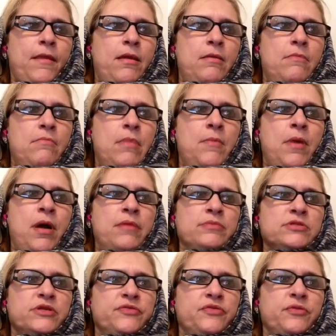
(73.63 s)
My mom's
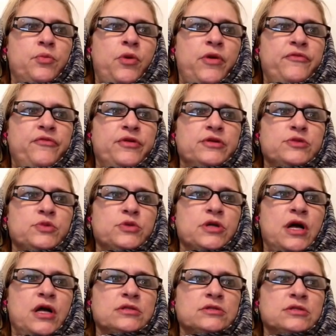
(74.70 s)
different boyfriends were
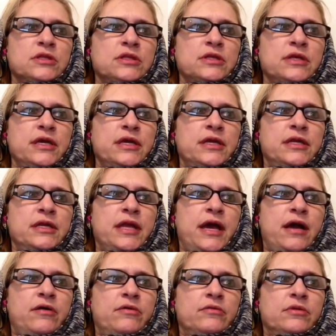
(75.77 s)
constantly in and
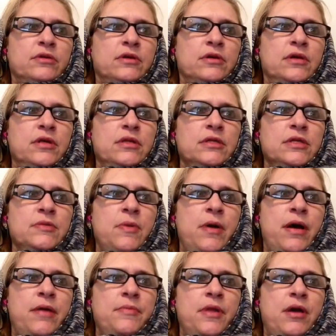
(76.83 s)
out. Did
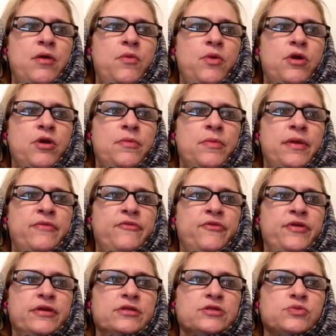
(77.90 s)
Mom know what her men
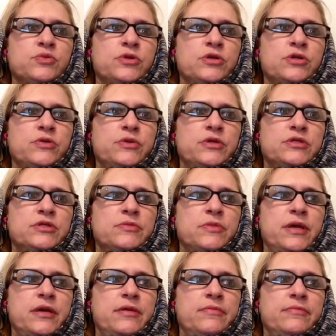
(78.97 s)
friends were doing to
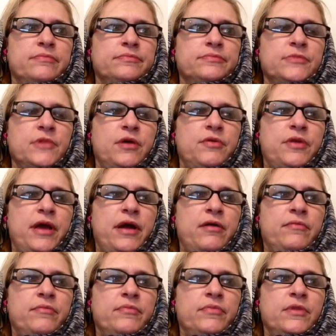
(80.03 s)
me? No doubt.
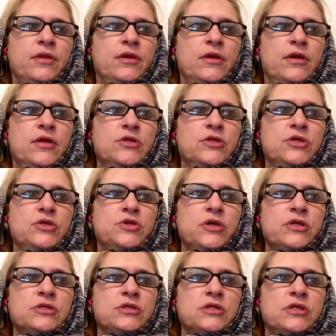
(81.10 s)
She
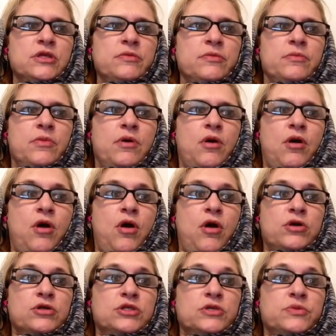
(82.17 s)
trusted them,
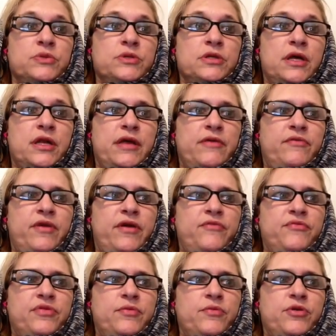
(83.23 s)
or she would not have
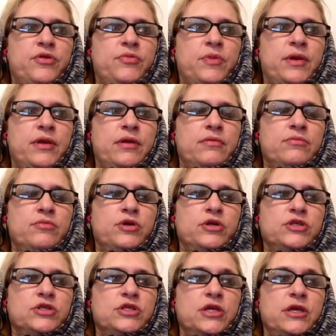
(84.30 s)
left them with me,
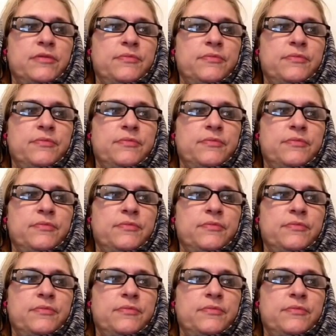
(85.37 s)
would she?